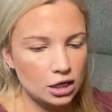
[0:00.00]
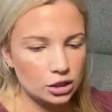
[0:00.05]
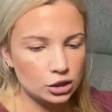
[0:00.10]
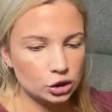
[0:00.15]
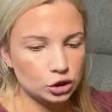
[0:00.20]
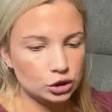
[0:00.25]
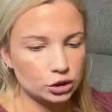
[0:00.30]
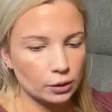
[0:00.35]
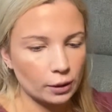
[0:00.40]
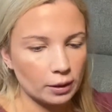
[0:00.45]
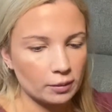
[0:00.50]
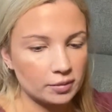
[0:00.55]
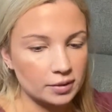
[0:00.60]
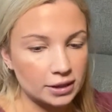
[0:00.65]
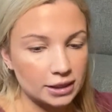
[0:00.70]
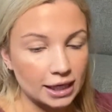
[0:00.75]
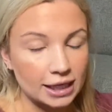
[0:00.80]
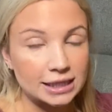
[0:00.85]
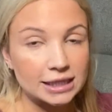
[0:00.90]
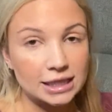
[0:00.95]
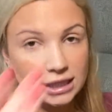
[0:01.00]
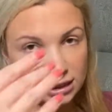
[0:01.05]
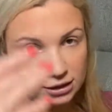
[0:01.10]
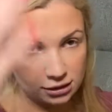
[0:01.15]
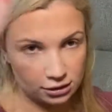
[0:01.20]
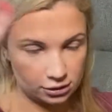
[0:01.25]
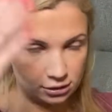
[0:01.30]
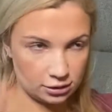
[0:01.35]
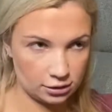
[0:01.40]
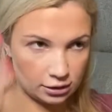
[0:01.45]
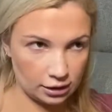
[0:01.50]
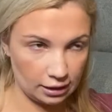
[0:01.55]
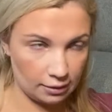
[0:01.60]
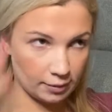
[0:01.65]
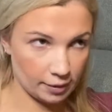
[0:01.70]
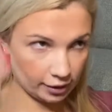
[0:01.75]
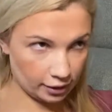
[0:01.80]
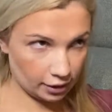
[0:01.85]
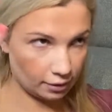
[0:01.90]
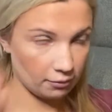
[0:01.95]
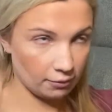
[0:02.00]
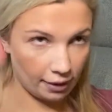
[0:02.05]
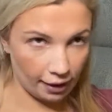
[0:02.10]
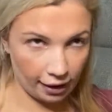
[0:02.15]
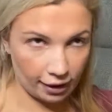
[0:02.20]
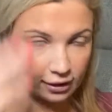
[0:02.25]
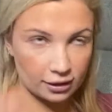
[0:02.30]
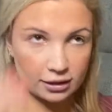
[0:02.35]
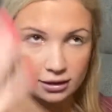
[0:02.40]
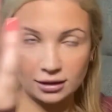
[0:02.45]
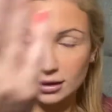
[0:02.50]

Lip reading: So I politely emailed them back